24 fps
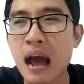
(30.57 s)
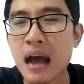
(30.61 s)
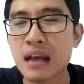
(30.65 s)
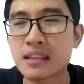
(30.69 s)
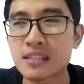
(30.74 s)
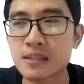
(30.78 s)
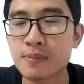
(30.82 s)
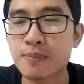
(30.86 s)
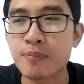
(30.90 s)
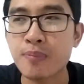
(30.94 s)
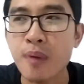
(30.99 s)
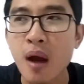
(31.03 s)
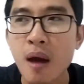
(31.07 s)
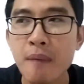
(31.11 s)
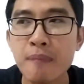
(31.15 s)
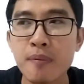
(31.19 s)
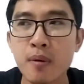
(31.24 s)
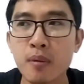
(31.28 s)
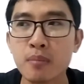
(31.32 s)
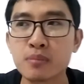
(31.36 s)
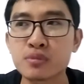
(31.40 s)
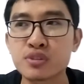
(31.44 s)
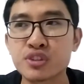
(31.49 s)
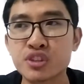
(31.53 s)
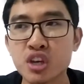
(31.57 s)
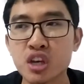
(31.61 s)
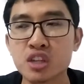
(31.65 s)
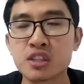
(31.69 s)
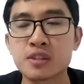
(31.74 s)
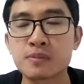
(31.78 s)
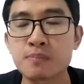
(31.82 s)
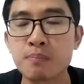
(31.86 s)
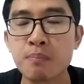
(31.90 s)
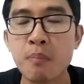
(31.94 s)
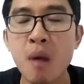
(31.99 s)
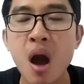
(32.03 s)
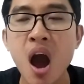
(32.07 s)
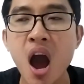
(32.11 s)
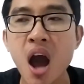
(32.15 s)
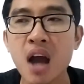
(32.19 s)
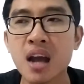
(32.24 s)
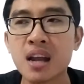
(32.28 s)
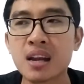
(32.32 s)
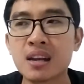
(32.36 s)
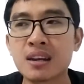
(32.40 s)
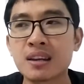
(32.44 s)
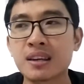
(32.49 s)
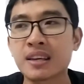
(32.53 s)
has a problem just
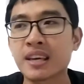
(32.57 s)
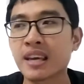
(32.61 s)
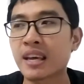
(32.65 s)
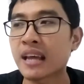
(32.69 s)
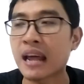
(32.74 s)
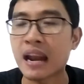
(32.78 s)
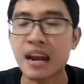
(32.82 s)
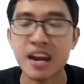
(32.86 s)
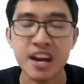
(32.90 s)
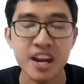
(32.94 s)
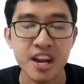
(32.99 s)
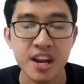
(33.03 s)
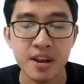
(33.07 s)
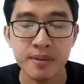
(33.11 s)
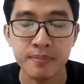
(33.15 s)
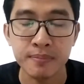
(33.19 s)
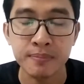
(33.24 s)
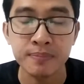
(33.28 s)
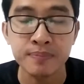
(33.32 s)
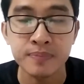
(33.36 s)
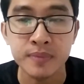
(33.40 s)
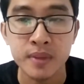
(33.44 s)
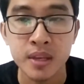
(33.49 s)
by looking at him.